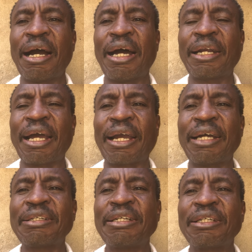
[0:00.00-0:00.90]
and a
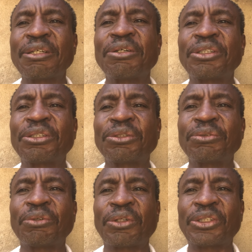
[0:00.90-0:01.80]
candidate got two
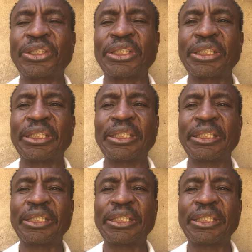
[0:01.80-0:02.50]
votes